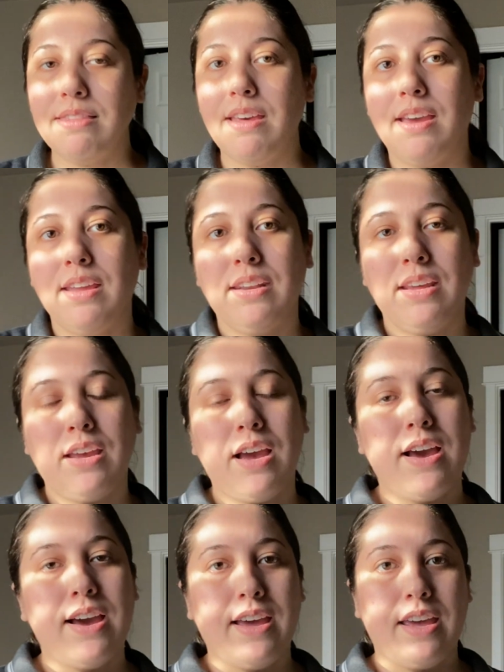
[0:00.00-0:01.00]
then
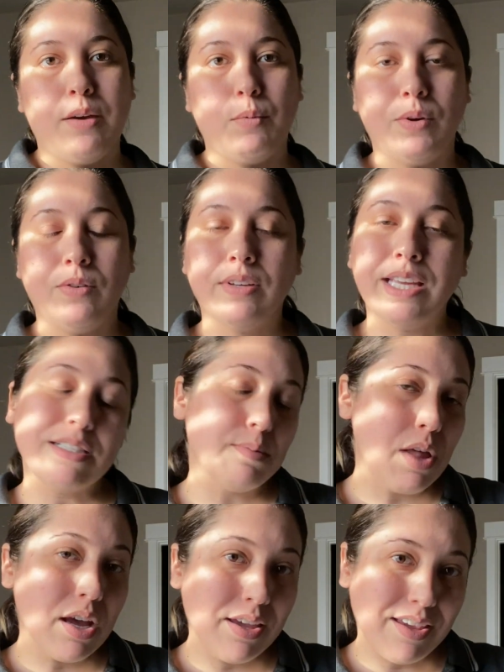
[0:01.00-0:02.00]
I will get to
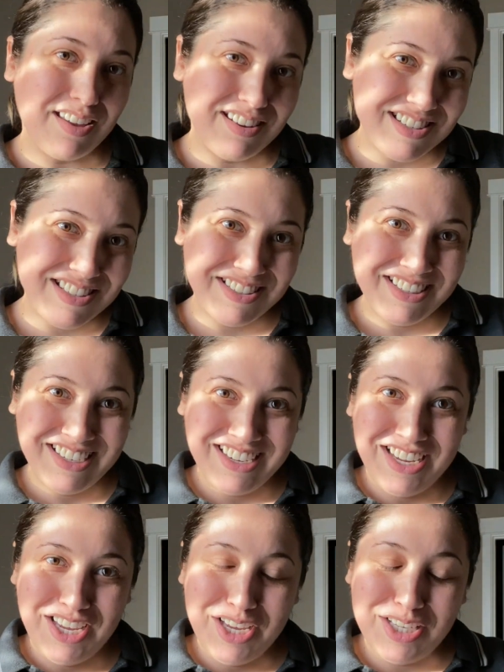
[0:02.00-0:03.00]
blocking it.
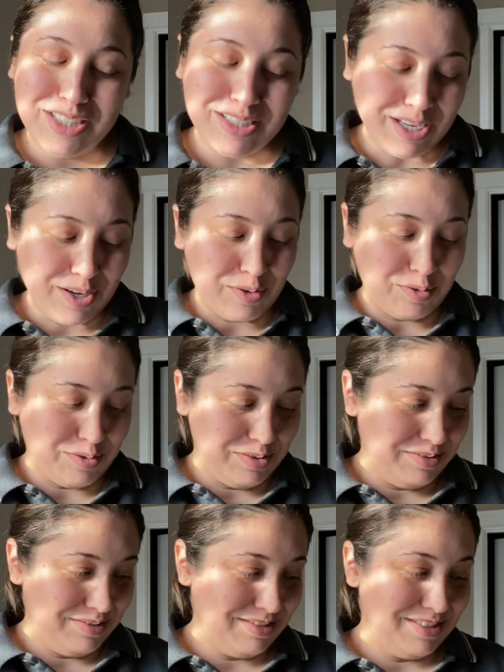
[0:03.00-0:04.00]
So
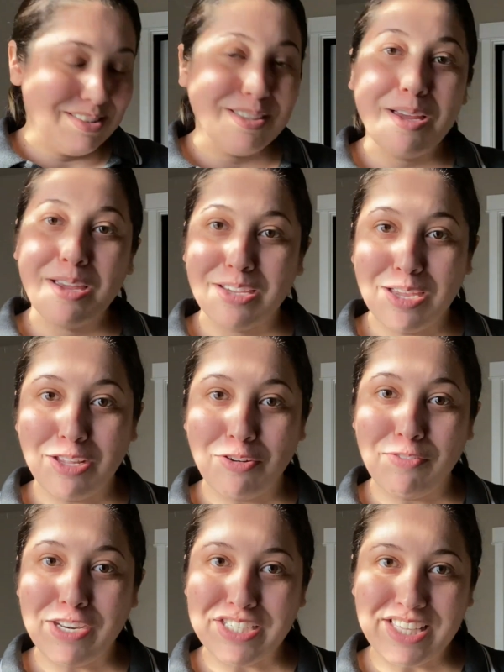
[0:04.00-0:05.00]
I'm gonna go
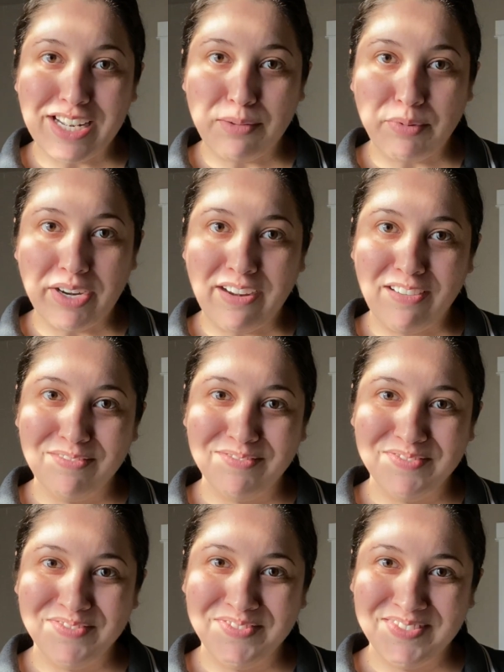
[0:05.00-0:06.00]
finish that up right now.
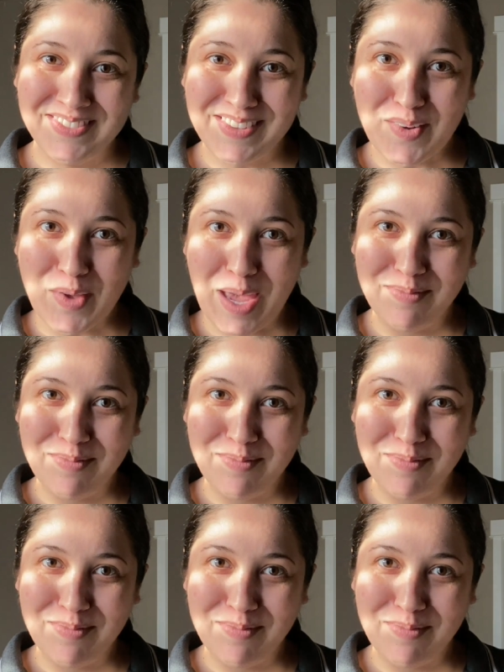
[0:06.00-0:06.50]
Okay.